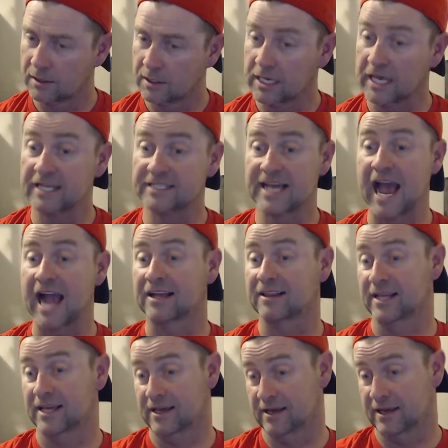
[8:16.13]

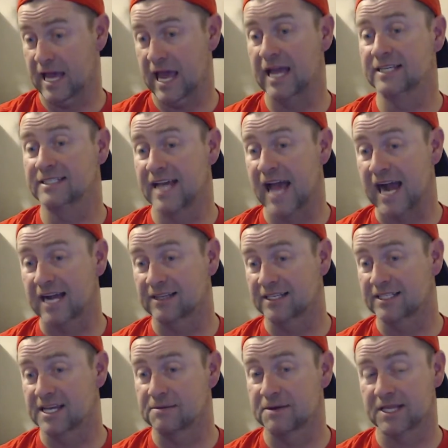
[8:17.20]
exactly,
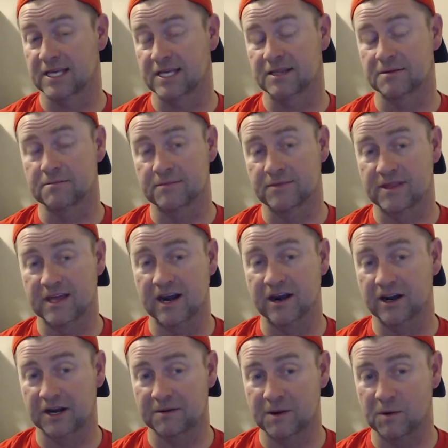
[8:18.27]
Timothy. They're
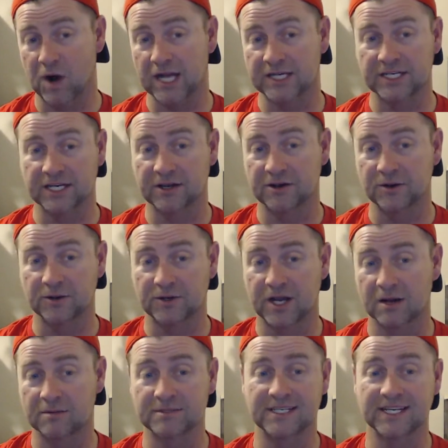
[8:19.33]
going to be watching who
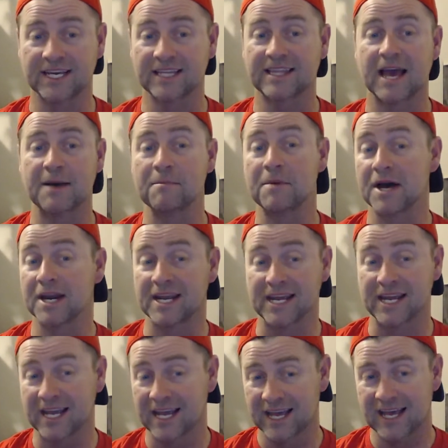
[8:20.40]
comes to get that
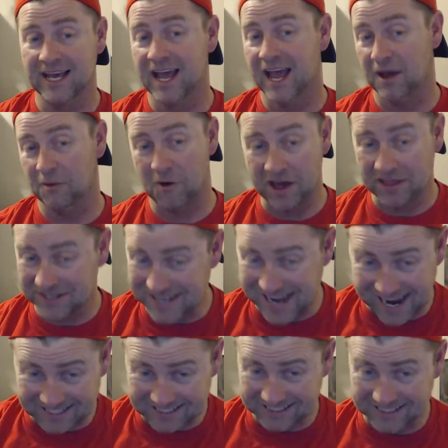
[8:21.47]
money and why the
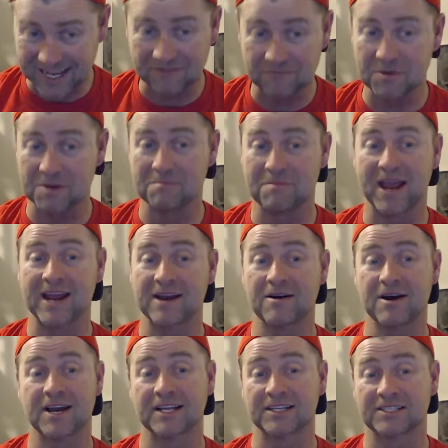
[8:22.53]
taxes haven't been paid
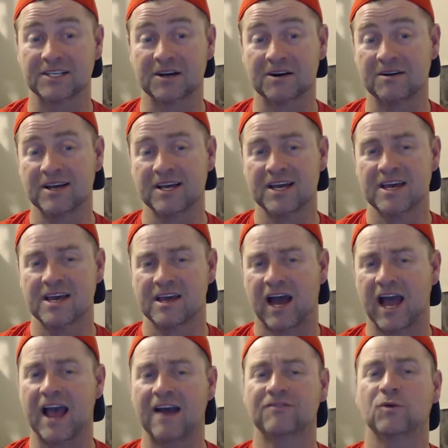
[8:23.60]
on it. So
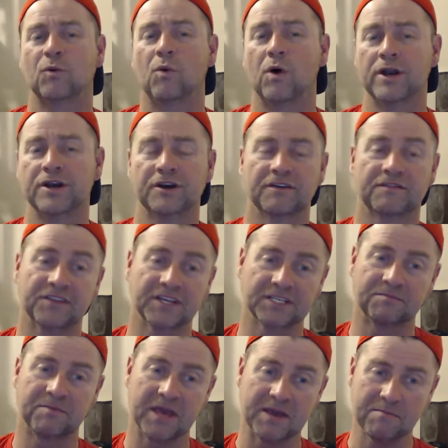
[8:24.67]
I have to wonder if these
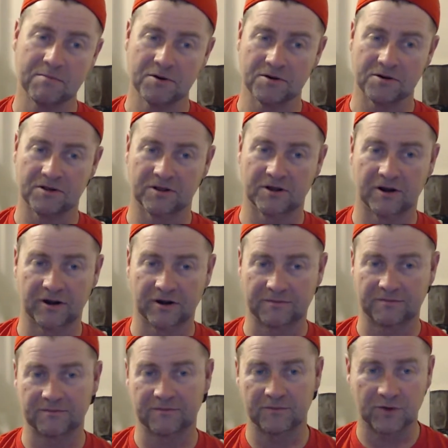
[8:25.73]
people are
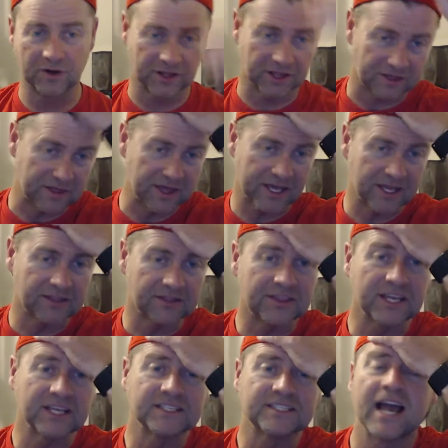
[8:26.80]
really thinking
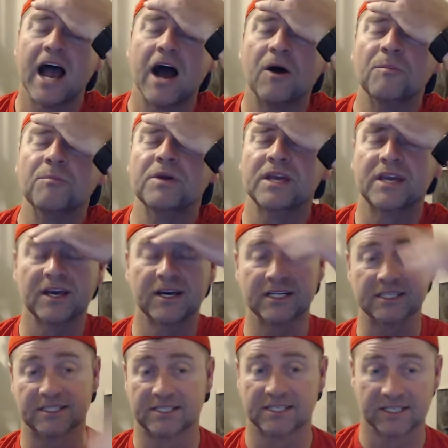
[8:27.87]
things out
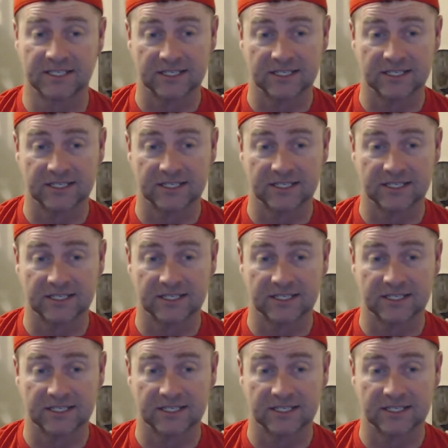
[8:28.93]
because